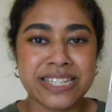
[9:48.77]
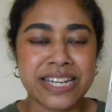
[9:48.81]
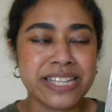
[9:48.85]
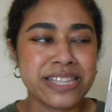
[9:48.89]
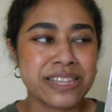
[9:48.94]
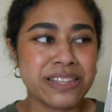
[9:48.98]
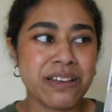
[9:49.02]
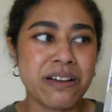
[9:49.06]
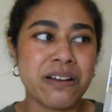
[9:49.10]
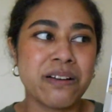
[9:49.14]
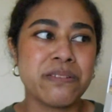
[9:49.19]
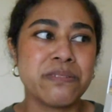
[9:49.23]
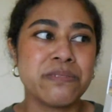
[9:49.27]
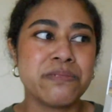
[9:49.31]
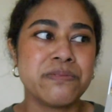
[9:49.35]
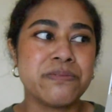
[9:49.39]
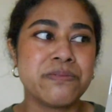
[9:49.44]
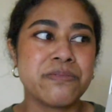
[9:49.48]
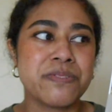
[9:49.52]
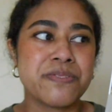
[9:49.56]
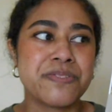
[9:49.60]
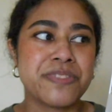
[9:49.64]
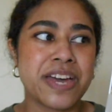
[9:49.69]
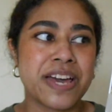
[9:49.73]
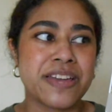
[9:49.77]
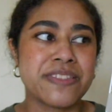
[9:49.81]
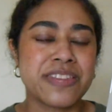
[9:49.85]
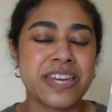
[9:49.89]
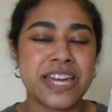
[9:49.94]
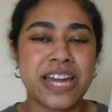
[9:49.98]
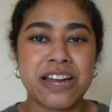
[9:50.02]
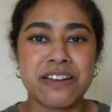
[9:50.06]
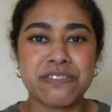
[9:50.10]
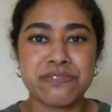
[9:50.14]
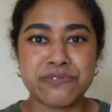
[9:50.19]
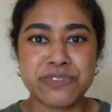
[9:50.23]
I love that they
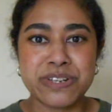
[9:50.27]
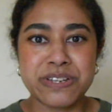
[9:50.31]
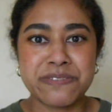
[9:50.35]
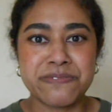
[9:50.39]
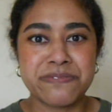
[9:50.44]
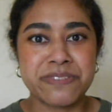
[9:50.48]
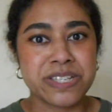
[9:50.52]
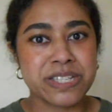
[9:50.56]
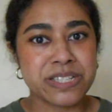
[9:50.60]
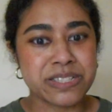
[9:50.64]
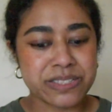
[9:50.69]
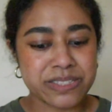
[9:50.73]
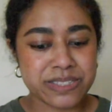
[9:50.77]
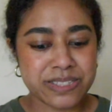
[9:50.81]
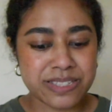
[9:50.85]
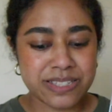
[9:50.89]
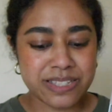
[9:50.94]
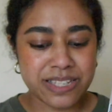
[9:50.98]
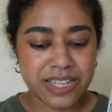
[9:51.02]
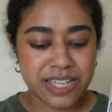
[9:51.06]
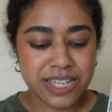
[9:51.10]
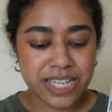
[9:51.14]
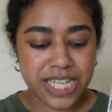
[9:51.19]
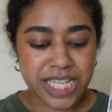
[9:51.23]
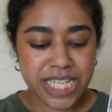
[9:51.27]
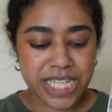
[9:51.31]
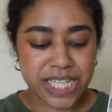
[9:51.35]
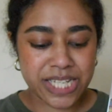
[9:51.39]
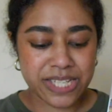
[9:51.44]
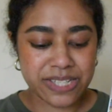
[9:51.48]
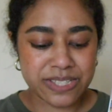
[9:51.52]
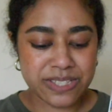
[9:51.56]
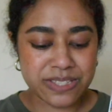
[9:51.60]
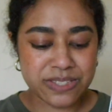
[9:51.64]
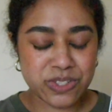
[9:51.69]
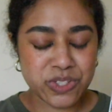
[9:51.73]
have refills
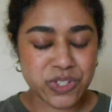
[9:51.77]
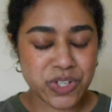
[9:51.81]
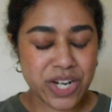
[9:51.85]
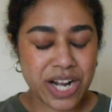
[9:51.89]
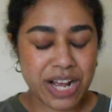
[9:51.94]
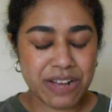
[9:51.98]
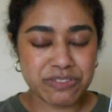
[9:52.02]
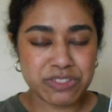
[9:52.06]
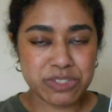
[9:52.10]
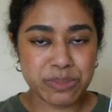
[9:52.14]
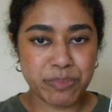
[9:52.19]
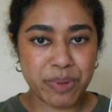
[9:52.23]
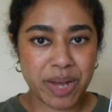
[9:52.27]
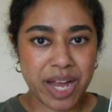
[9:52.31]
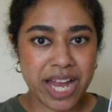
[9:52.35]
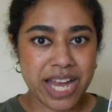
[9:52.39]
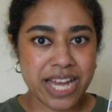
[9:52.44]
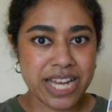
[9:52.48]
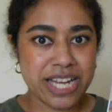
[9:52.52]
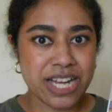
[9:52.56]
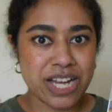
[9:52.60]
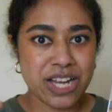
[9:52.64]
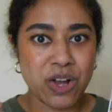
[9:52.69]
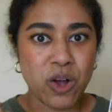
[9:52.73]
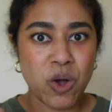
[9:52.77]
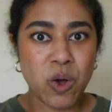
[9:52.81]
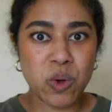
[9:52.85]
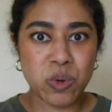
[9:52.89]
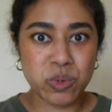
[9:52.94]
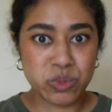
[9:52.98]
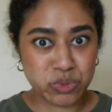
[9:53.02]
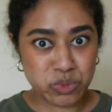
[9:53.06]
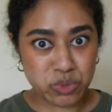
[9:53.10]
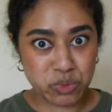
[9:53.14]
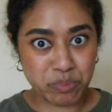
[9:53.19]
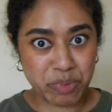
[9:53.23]
because you don't have to buy a
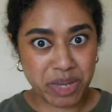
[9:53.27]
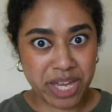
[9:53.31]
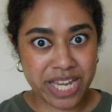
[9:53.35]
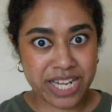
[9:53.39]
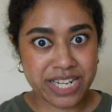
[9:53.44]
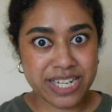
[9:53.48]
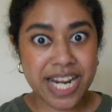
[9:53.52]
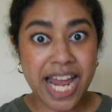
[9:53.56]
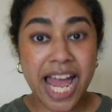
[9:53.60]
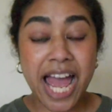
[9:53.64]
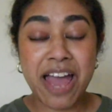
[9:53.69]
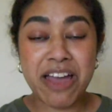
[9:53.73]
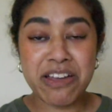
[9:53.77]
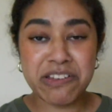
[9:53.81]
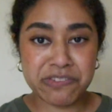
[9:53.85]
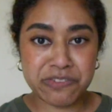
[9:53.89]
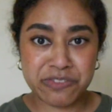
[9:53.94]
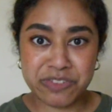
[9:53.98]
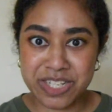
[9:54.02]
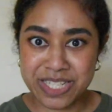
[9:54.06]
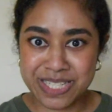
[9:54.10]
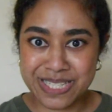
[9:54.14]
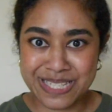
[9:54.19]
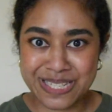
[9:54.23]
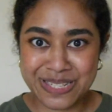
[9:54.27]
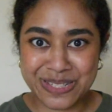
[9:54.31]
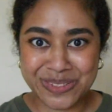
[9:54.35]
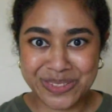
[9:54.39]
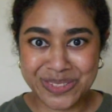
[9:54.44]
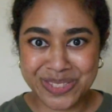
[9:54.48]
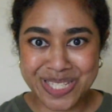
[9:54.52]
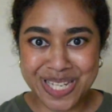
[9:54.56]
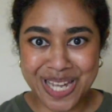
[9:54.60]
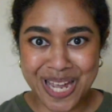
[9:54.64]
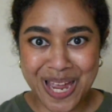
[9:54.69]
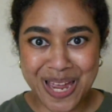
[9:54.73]
whole new pen every single
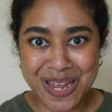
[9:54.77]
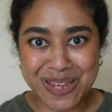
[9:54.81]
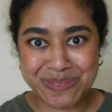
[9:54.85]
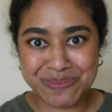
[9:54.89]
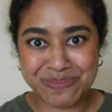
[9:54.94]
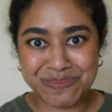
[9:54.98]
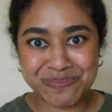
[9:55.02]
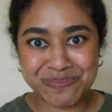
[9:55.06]
time.